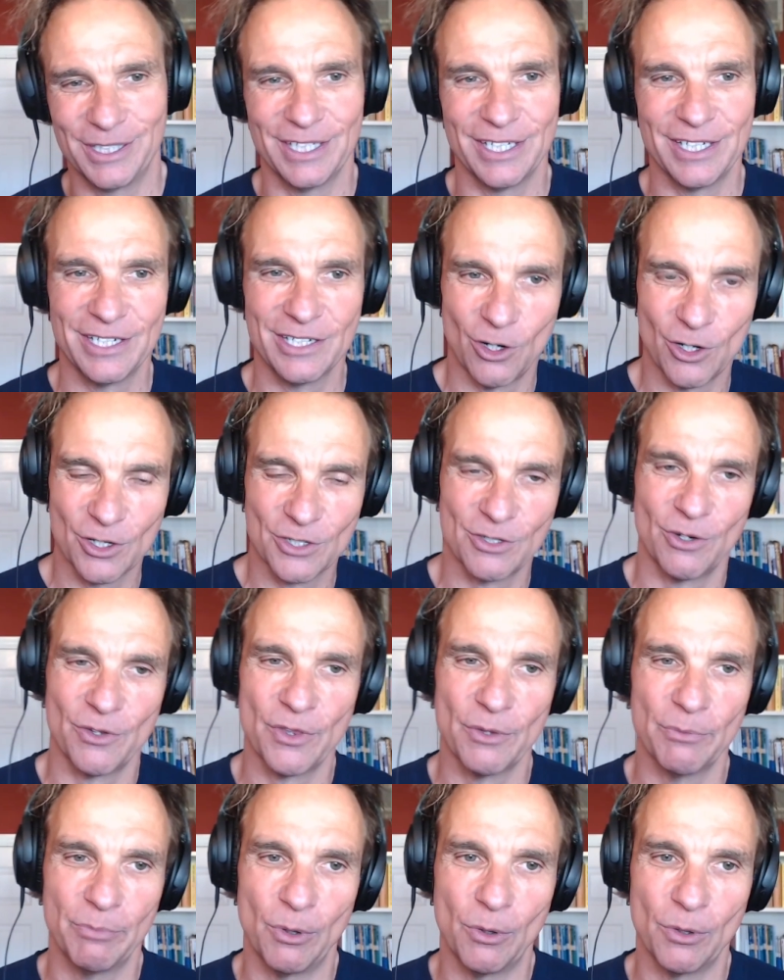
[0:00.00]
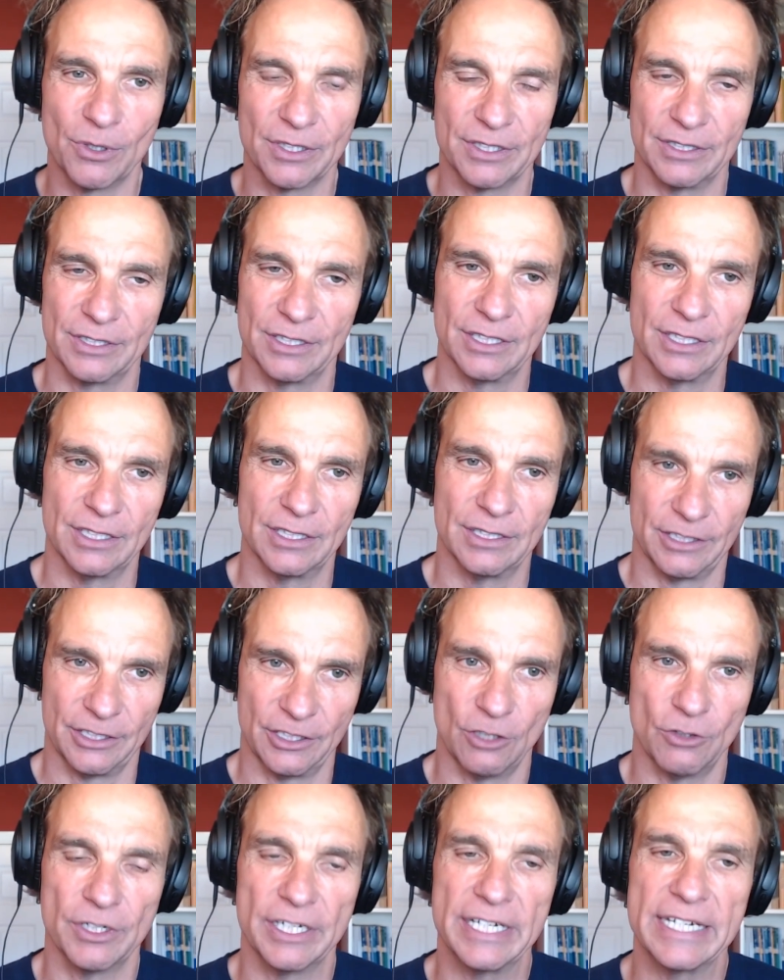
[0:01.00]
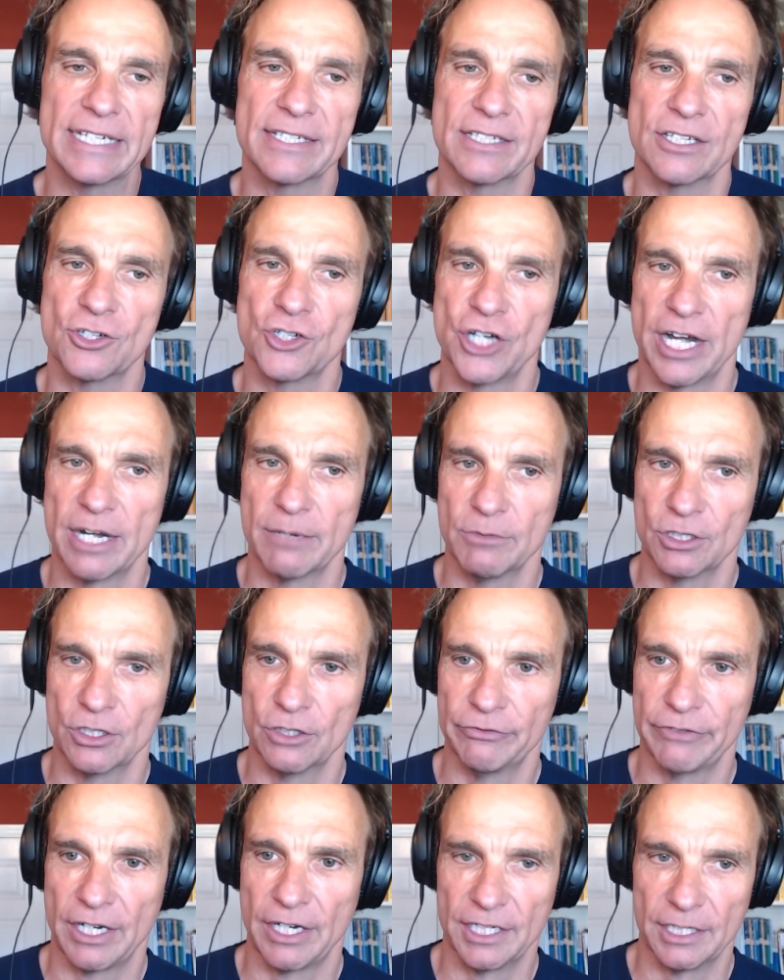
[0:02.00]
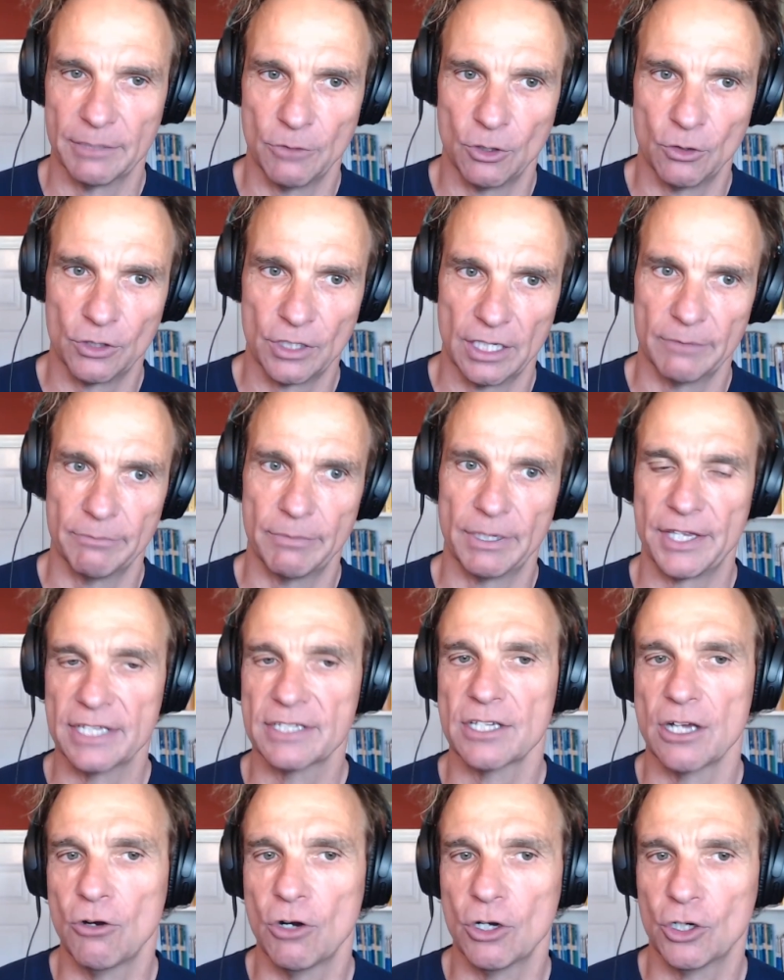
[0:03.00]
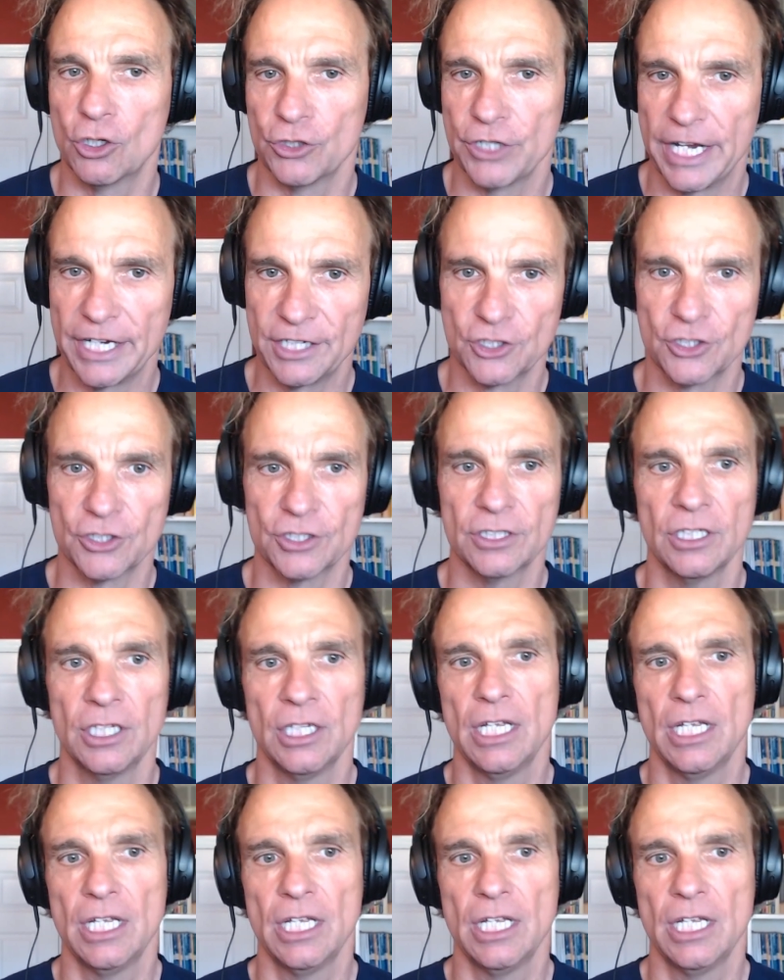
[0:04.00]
he's also on the board, and he's the chairman of Animoca. But that's our connection.